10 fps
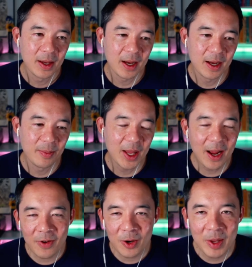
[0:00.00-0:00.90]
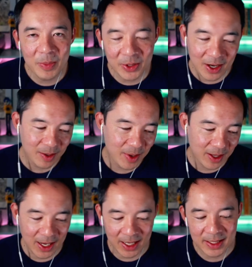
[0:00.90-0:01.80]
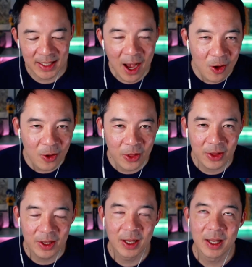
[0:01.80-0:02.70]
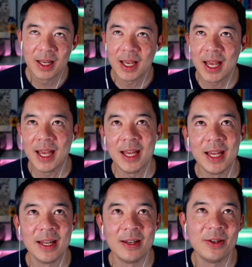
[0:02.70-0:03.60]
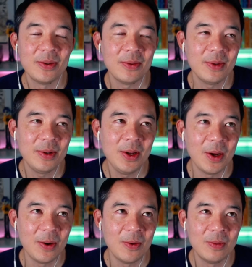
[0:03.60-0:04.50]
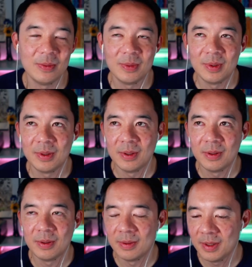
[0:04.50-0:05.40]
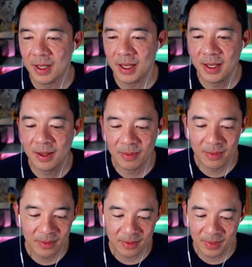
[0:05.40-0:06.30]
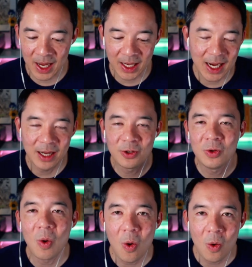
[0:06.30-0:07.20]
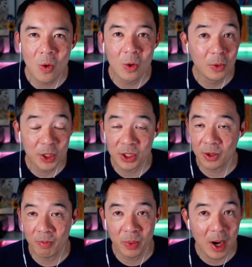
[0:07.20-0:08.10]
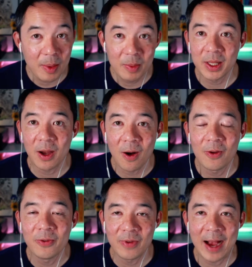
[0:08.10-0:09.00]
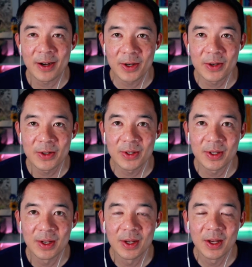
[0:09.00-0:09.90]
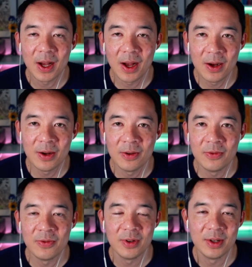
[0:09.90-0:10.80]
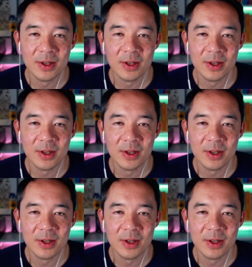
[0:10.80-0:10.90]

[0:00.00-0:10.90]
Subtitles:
And I've heard people talk about like his health and, you know, him like getting too old, which are probably all factors of